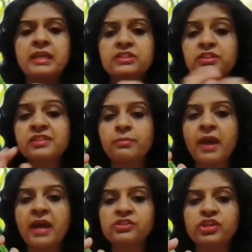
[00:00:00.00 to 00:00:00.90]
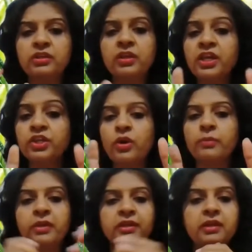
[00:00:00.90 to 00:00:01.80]
Just imagine you are
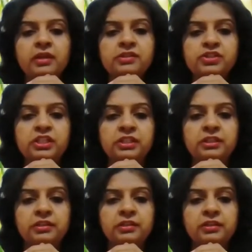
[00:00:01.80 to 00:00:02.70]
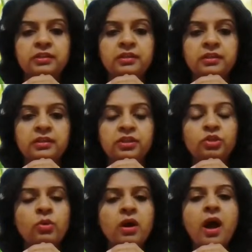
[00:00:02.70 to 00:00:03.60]
making a tea.
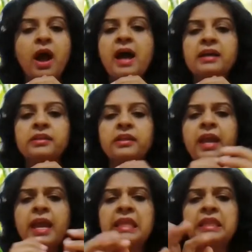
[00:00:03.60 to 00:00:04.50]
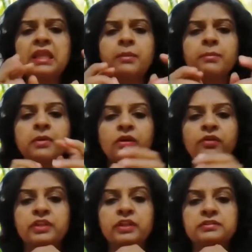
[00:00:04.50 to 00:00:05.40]
You are adding n number of
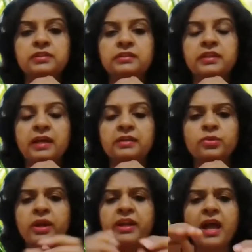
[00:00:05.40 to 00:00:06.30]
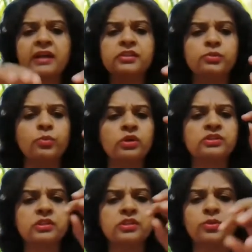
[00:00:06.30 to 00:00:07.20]
things in that. You had added
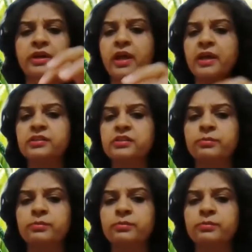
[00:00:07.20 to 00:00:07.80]
water, you had added